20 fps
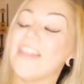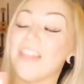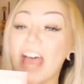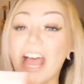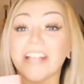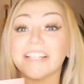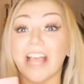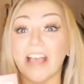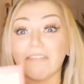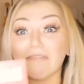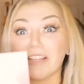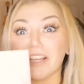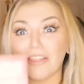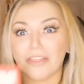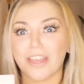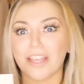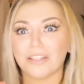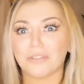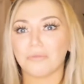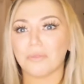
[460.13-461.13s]
That's
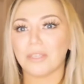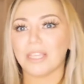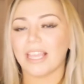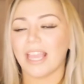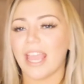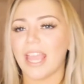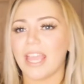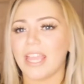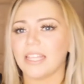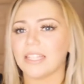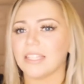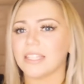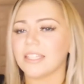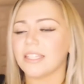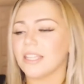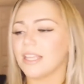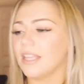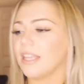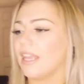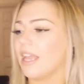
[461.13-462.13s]
happening this
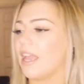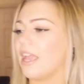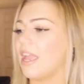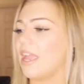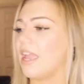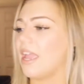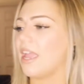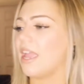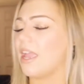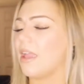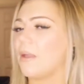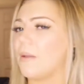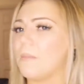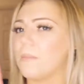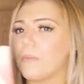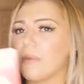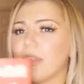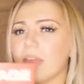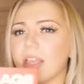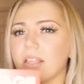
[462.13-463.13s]
weekend,
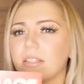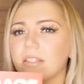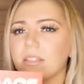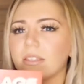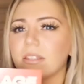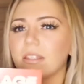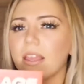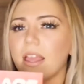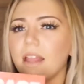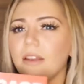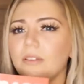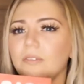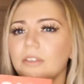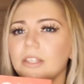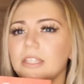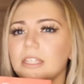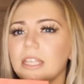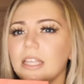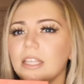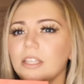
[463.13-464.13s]
but this, the
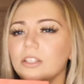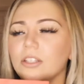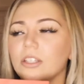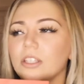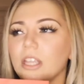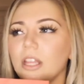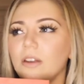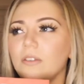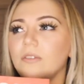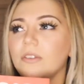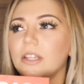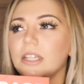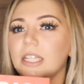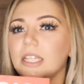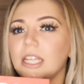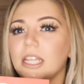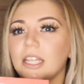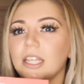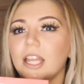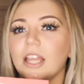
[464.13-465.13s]

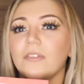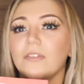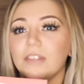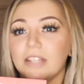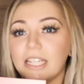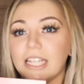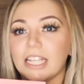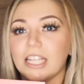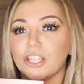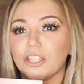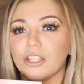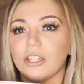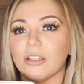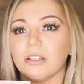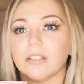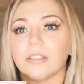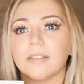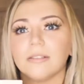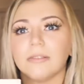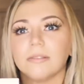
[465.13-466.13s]

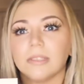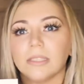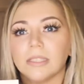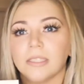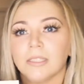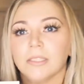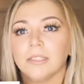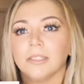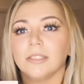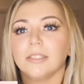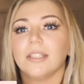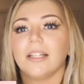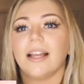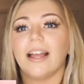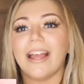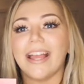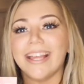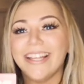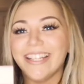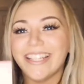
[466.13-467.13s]
invitational
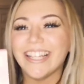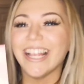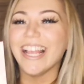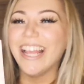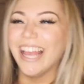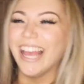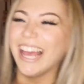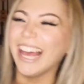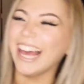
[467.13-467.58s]
is,